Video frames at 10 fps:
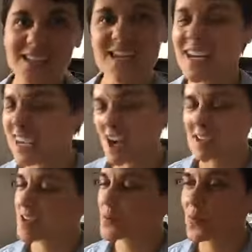and taking our
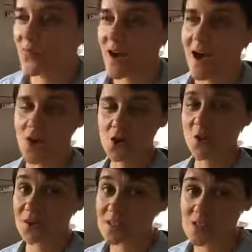time with that. We
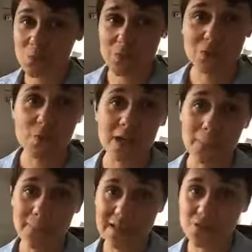don't need to, because we're going
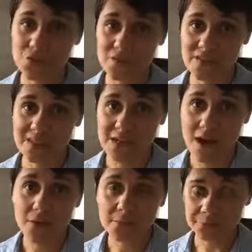to blend all of this
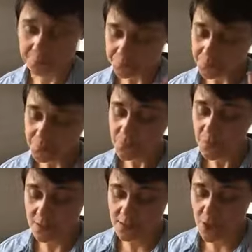down.
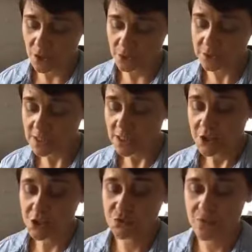So
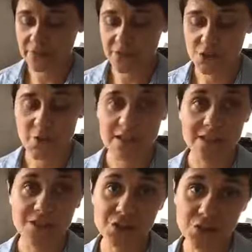just roughly chop
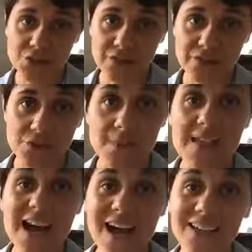these, 250 grams,
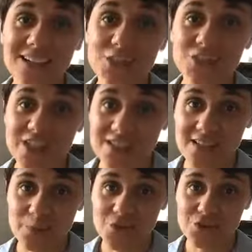and I use
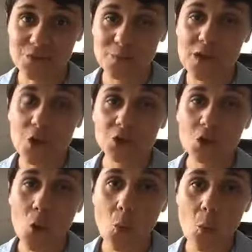chestnut mushrooms,
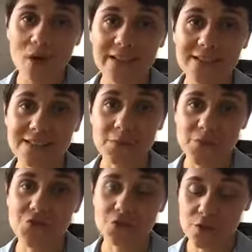not white
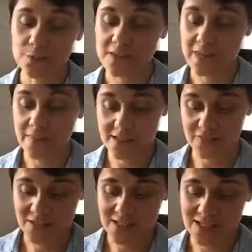mushrooms. And the
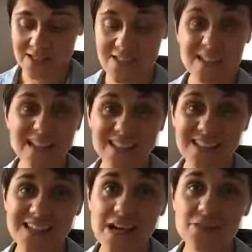difference is
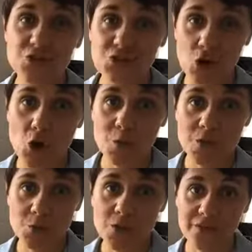these have so
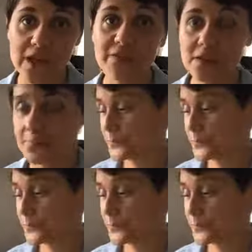much more flavour.